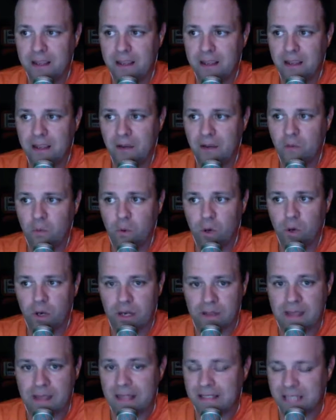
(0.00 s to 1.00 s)
were in
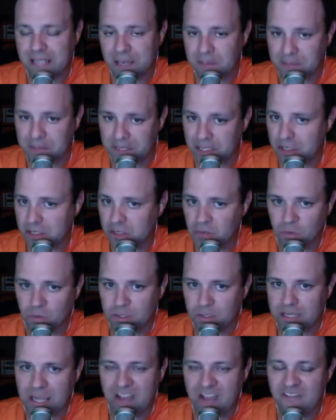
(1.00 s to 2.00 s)
that same position, would
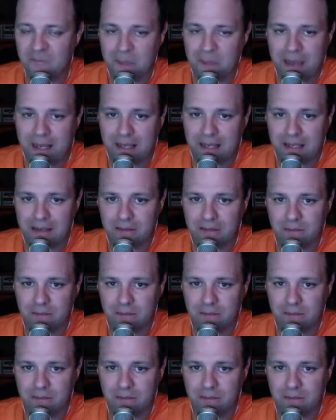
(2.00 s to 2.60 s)
they have made it?